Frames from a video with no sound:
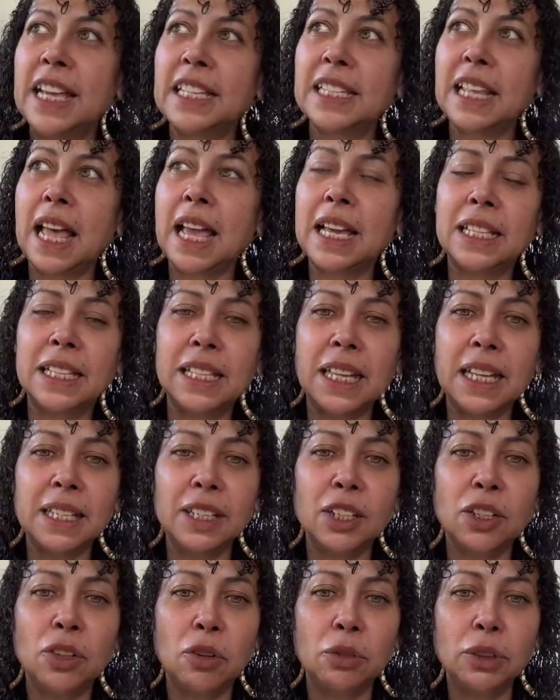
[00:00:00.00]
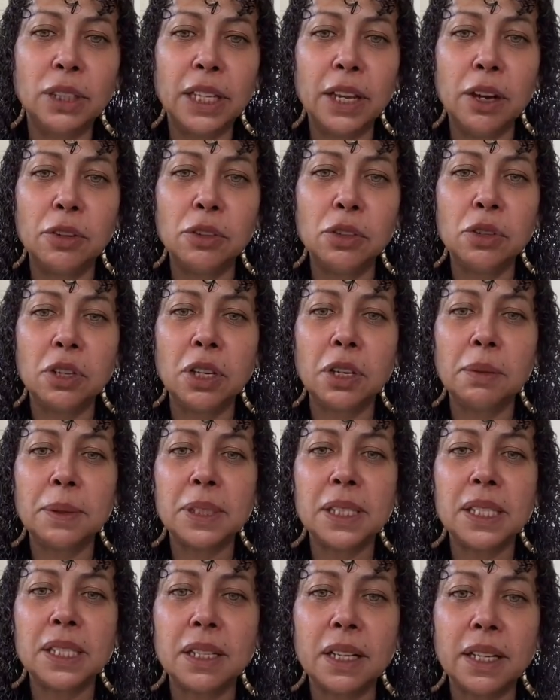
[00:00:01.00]
it's like that, you know, Leo, you could
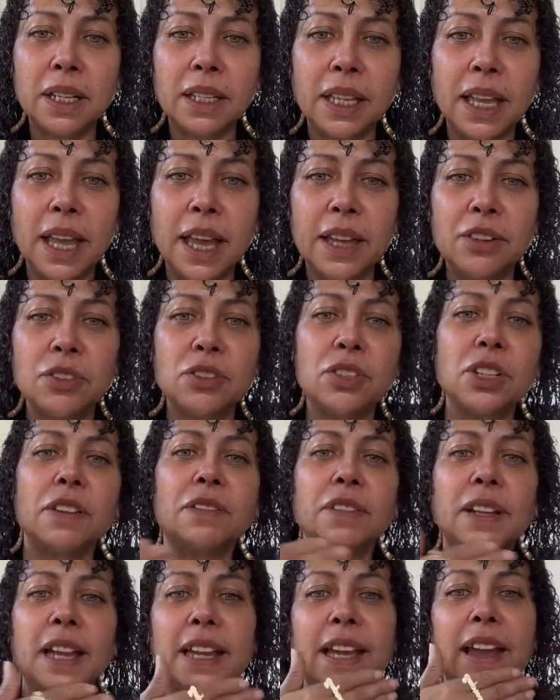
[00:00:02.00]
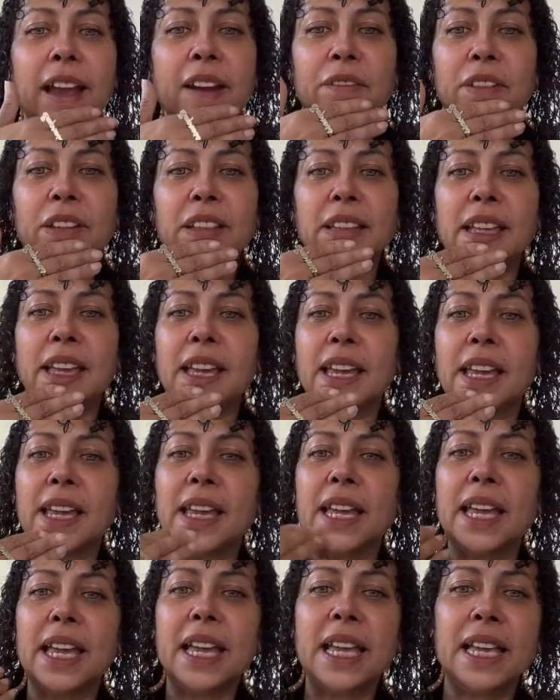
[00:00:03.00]
have been stuck in the energy of like everything